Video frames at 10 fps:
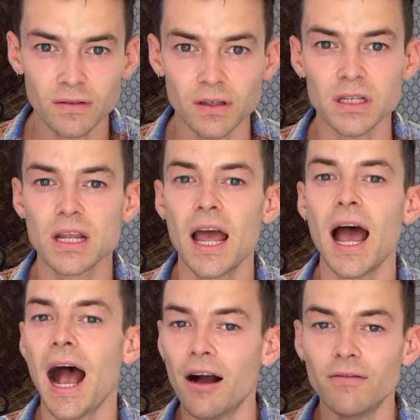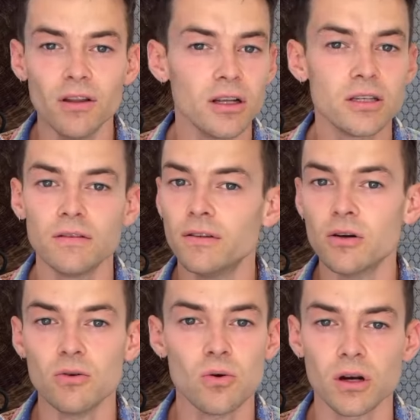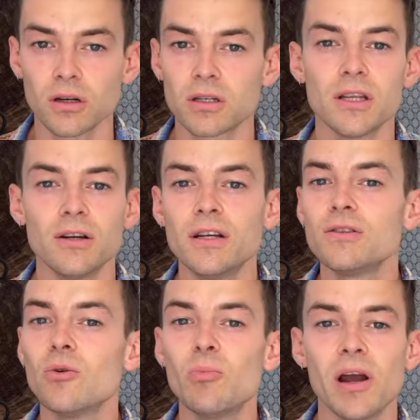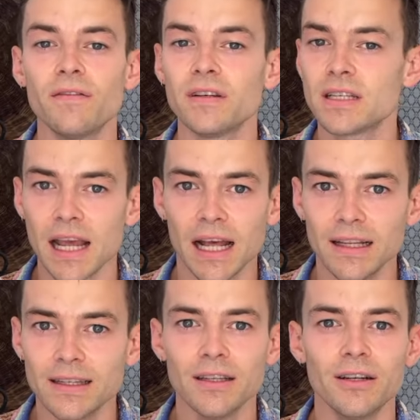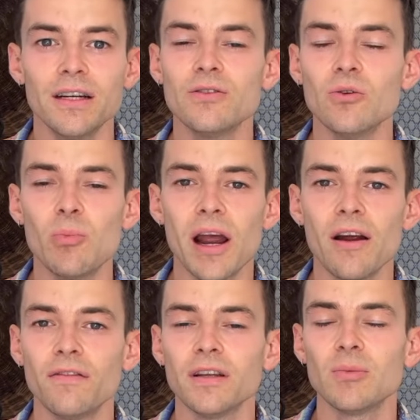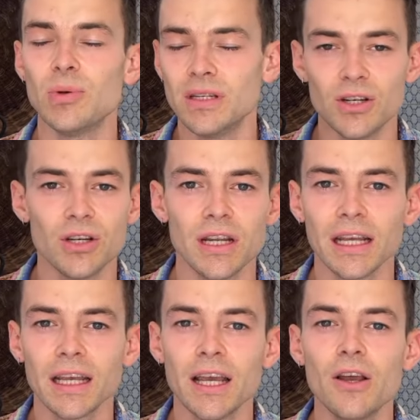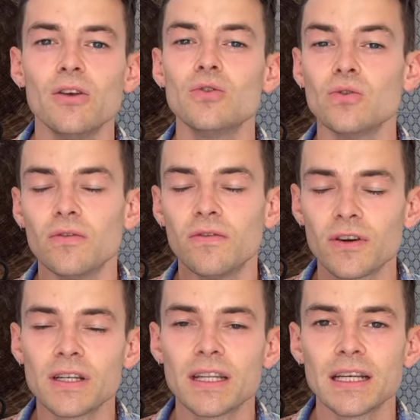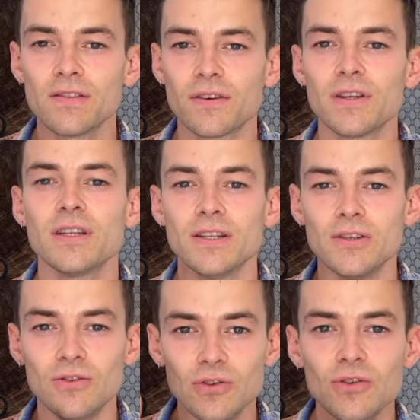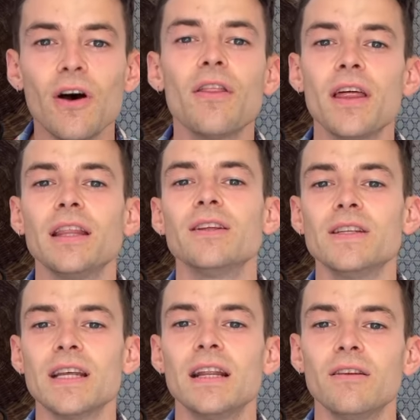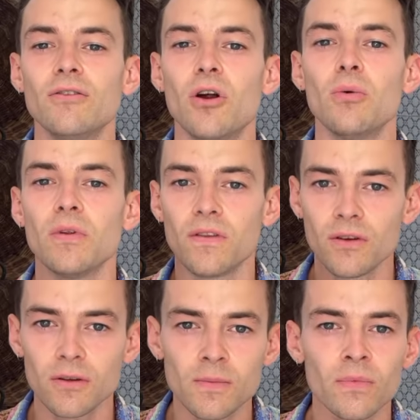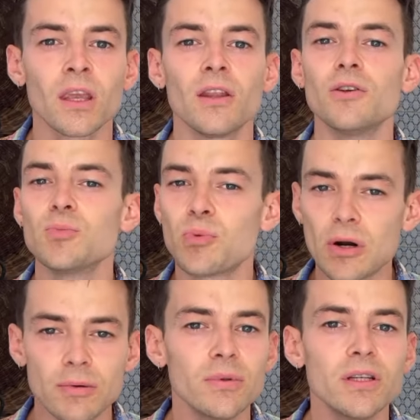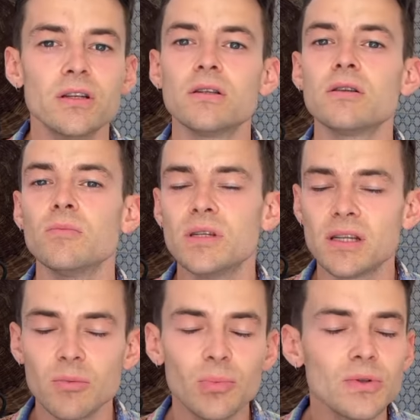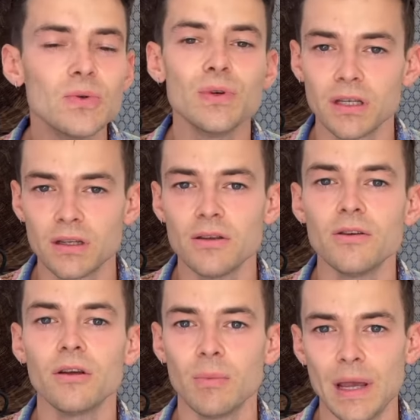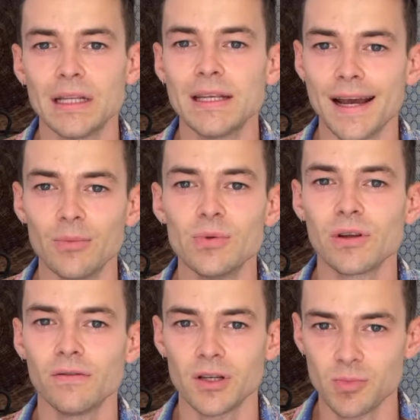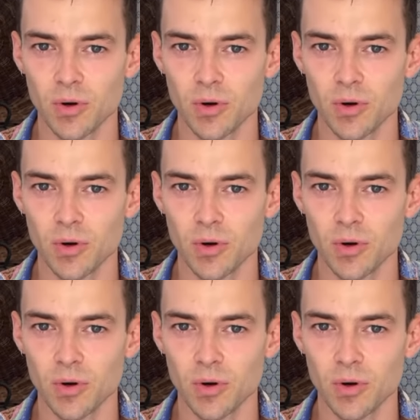of us have lots of little quirks. There is no perfect skeleton, there is no perfect positioning. So first things first is, do not think that there's anything wrong with you. There's probably just some simple tweaks that you can make to help solve this